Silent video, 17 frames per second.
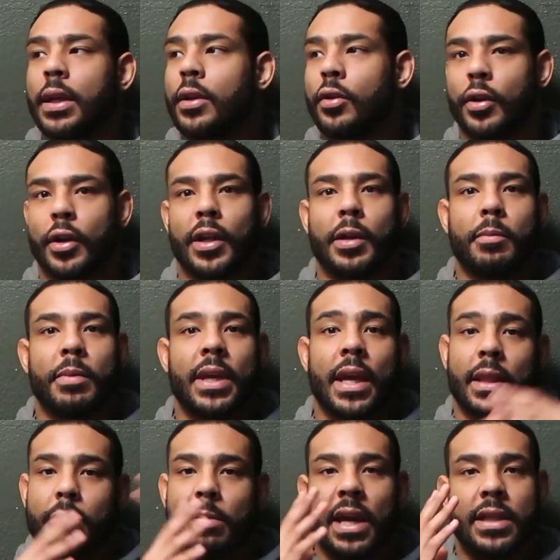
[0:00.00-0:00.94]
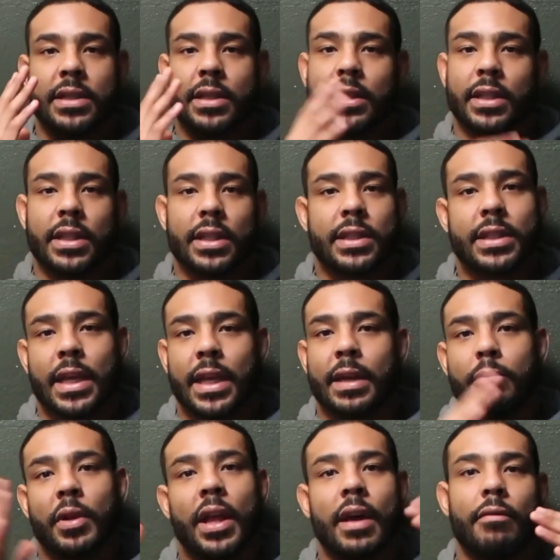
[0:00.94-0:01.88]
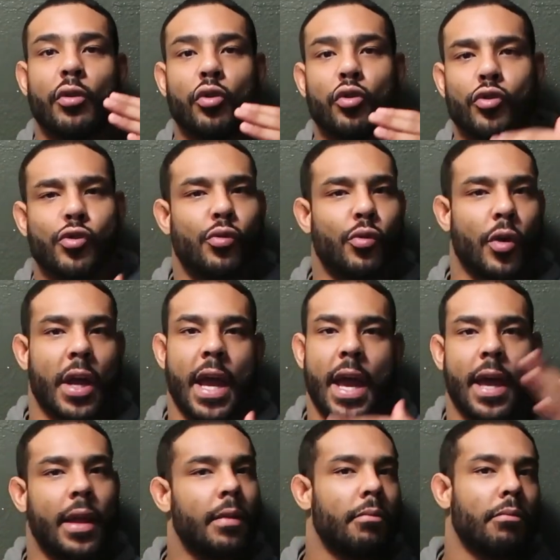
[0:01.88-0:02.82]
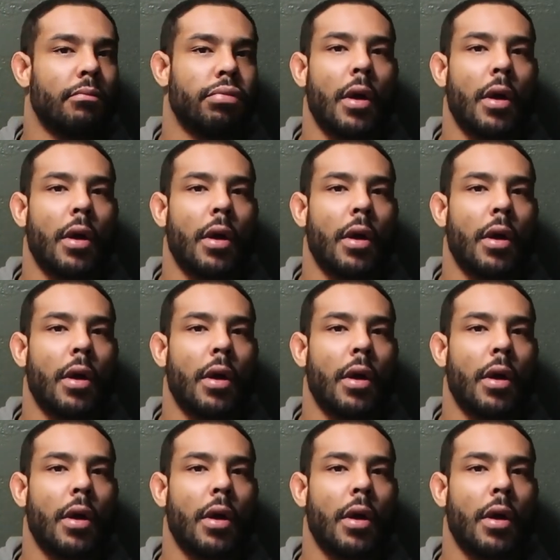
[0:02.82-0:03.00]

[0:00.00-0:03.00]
You're gonna be at basically the same level you were at